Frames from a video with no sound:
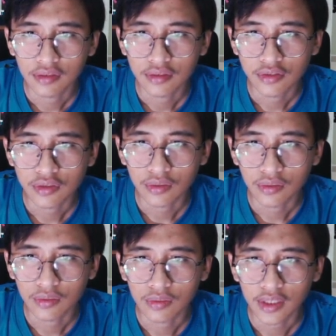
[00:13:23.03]

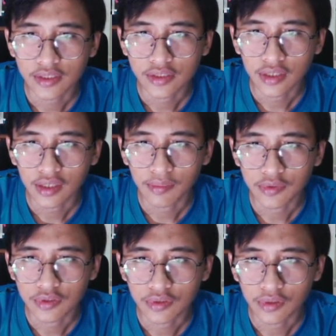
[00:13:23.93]
So let's say I'm
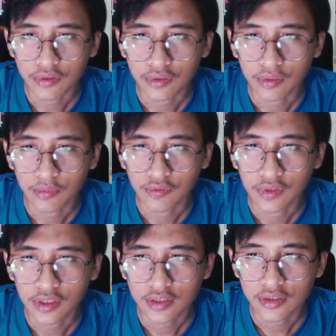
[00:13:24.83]
just going to remove
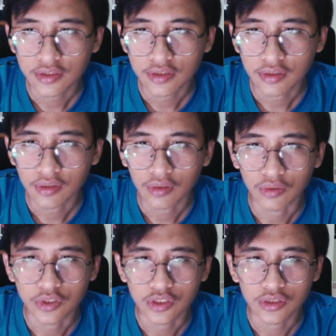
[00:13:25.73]
this. Oh,
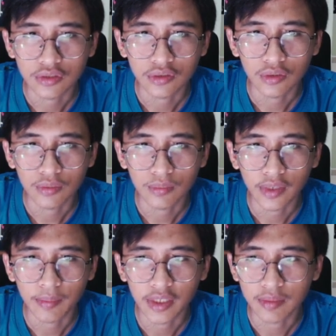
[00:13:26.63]

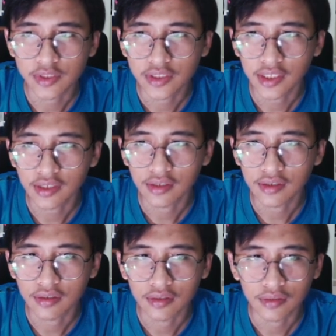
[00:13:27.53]
I made a mistake.
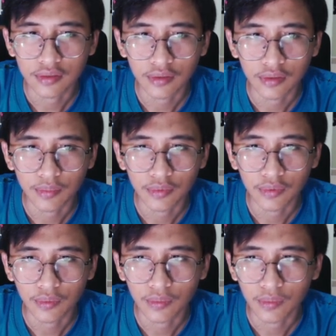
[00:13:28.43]
I'm going to put
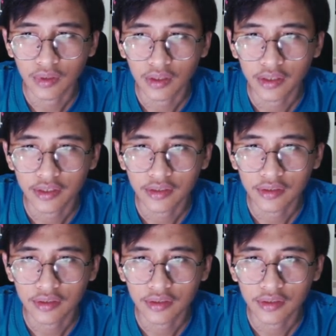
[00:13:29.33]
1.